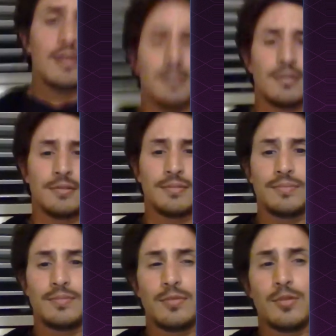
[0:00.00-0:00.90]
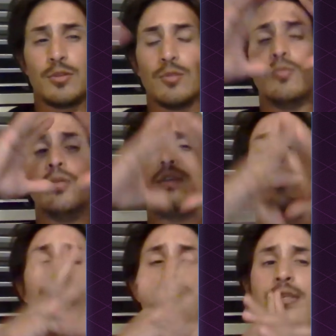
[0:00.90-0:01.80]
Now, the one
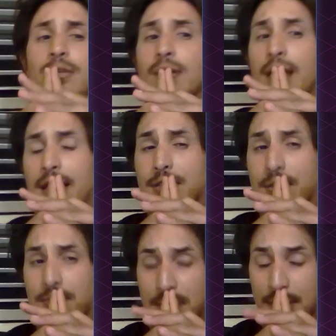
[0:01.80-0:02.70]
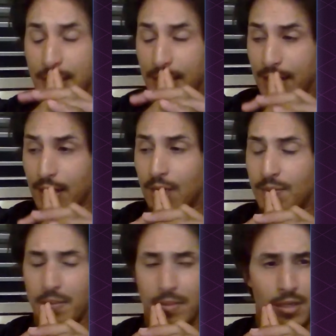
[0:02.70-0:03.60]
who ends up slaying
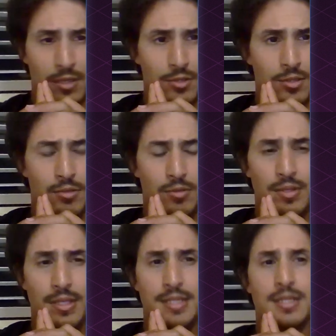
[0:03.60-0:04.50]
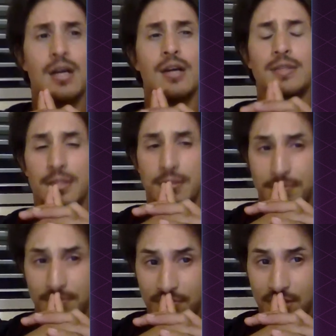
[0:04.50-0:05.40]
Abhimanyu is Karna.
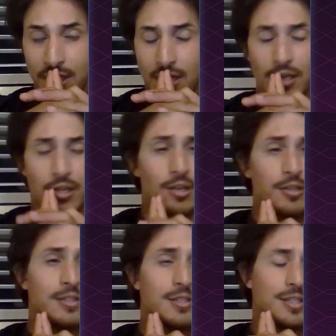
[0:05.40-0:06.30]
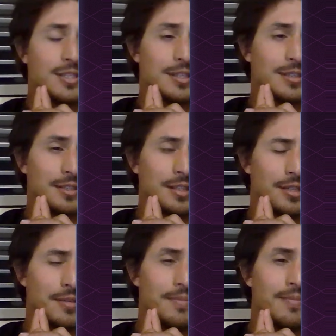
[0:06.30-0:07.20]
Karna is the sun
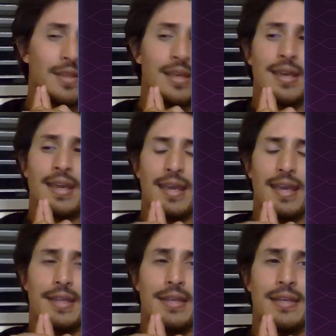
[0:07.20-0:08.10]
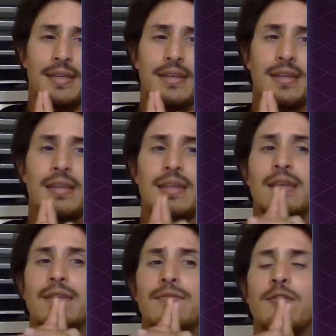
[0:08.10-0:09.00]
god. And
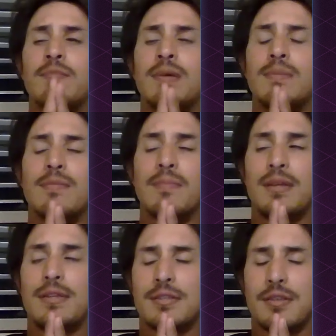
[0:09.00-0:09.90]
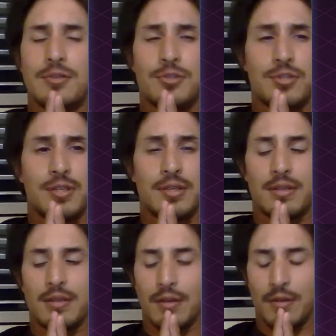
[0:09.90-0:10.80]
if you remember my discussion
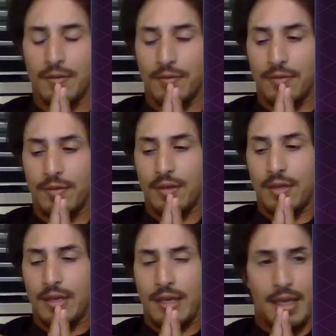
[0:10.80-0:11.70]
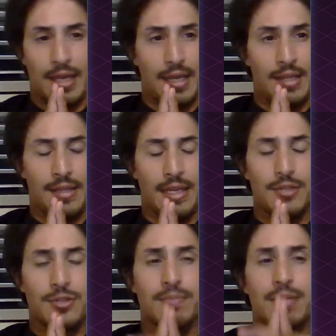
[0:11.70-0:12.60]
of the
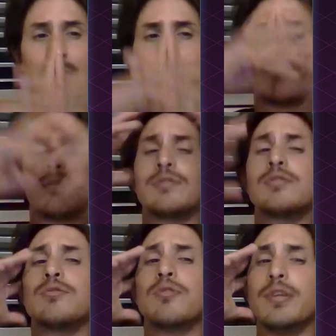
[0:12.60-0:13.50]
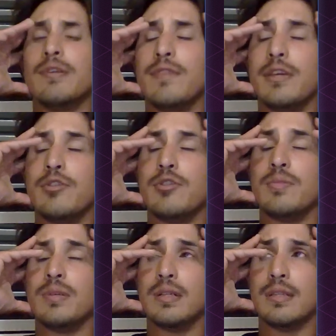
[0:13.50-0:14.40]
ancient Babylonian story of the
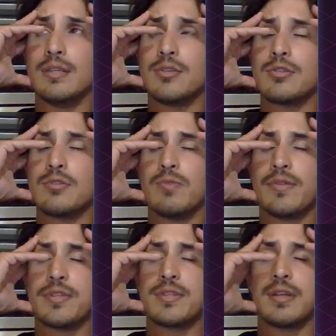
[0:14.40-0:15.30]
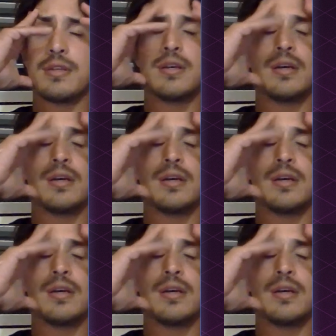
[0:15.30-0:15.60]
Enuma Elish, when the sun